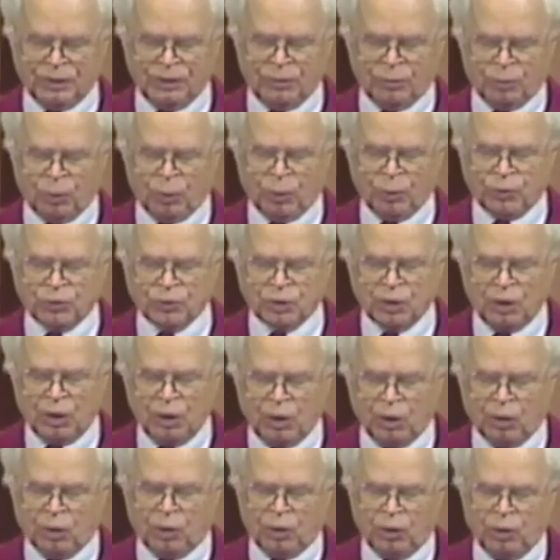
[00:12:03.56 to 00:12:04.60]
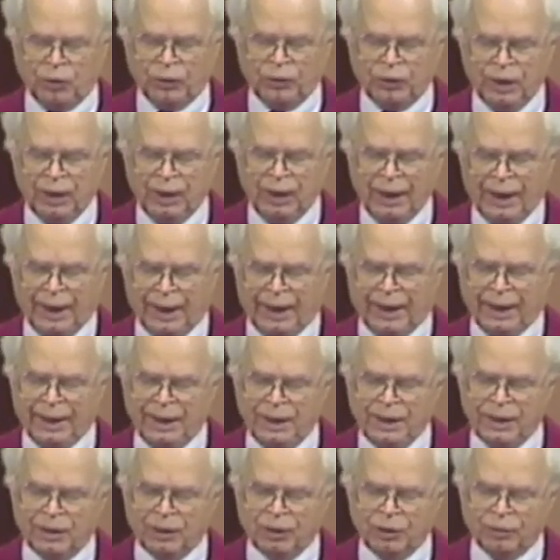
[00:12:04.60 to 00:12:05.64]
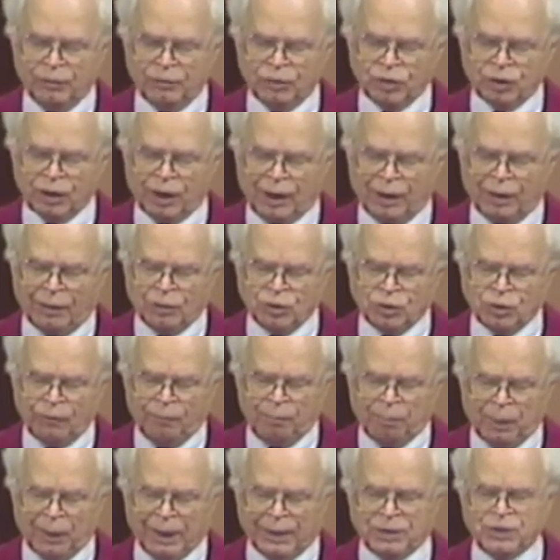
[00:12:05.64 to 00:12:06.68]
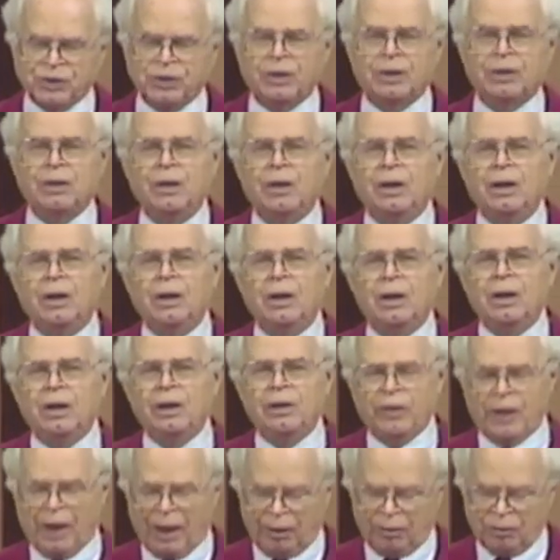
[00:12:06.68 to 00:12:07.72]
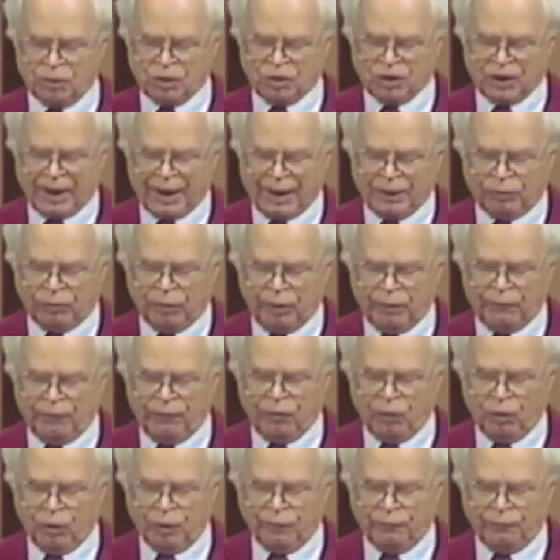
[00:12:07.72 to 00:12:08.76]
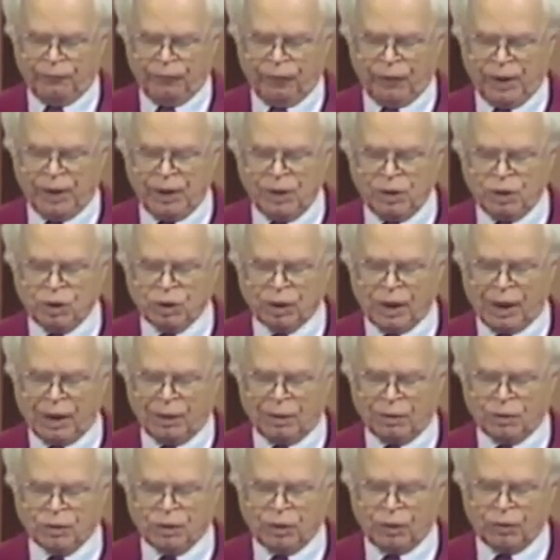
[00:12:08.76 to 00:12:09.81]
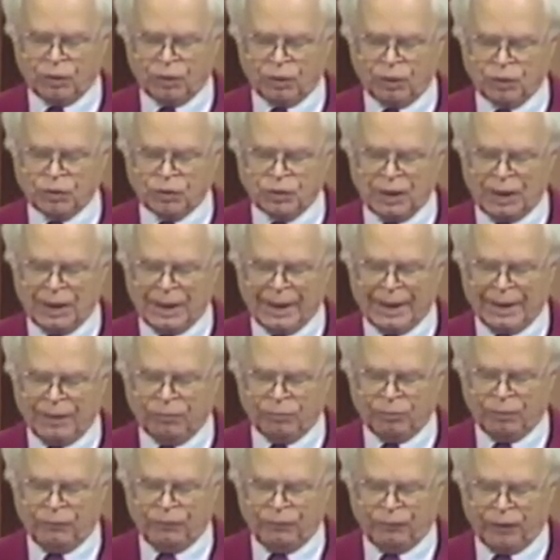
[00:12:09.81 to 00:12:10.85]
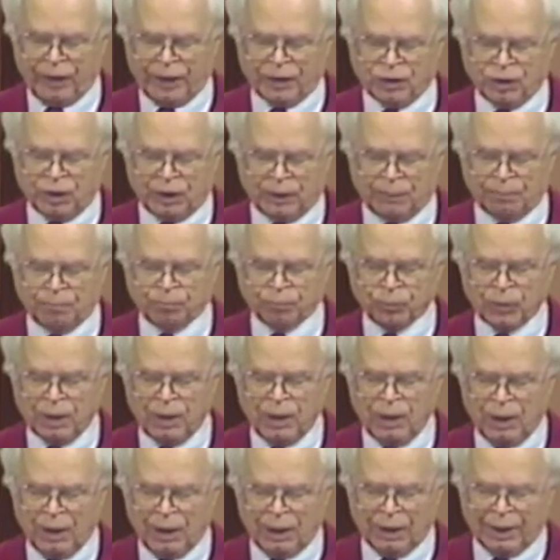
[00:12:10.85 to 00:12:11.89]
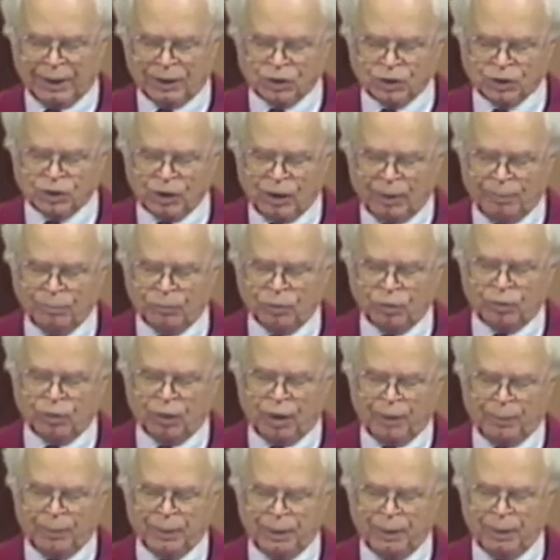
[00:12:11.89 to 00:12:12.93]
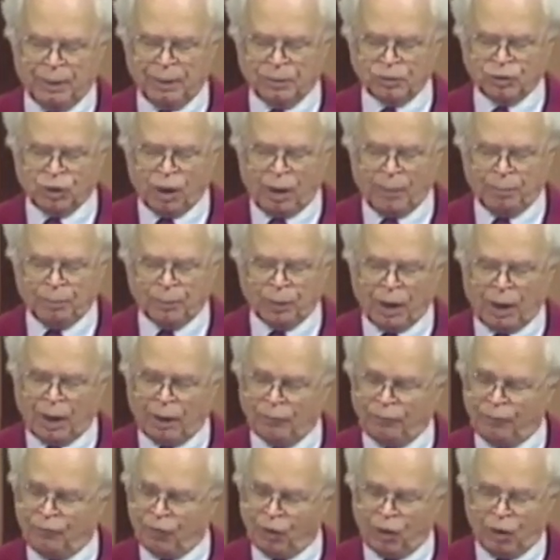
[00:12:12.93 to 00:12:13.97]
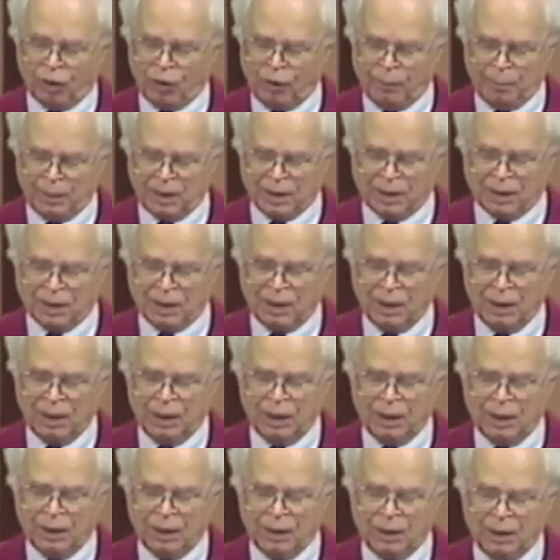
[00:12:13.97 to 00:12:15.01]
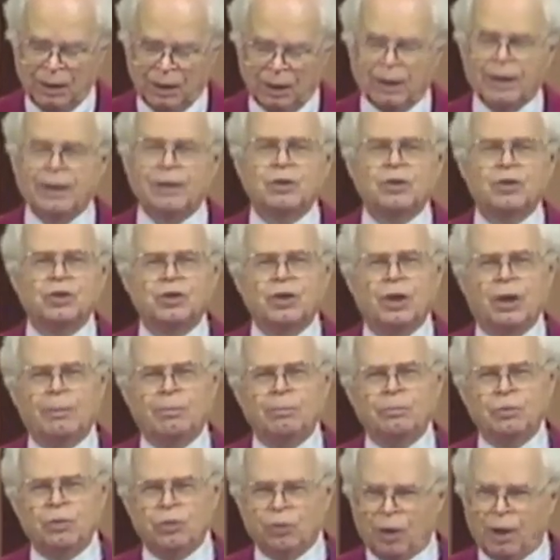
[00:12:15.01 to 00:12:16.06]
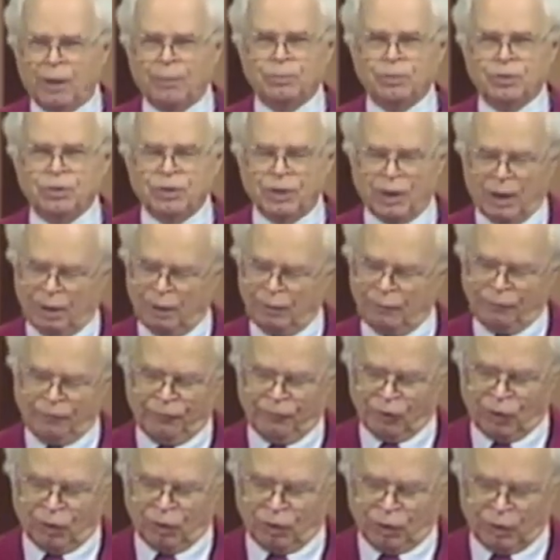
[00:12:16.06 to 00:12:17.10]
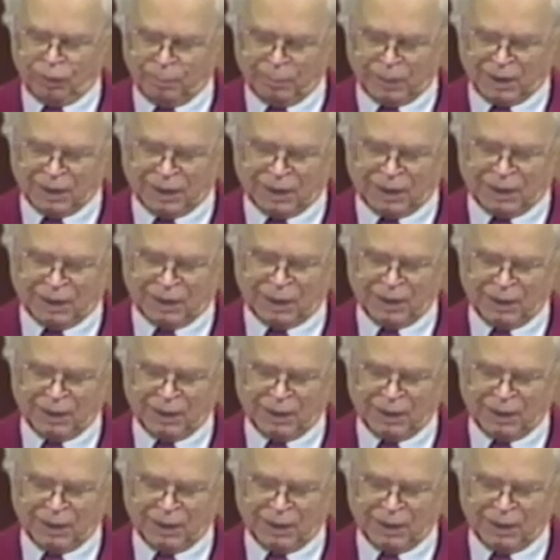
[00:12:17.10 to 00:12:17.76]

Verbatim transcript: and wrote, "Lord, I hear of showers of blessing. Thou art scattering full and free, showers the thirsty land refreshing. Let some drop now fall on me. Let some drops now fall on me."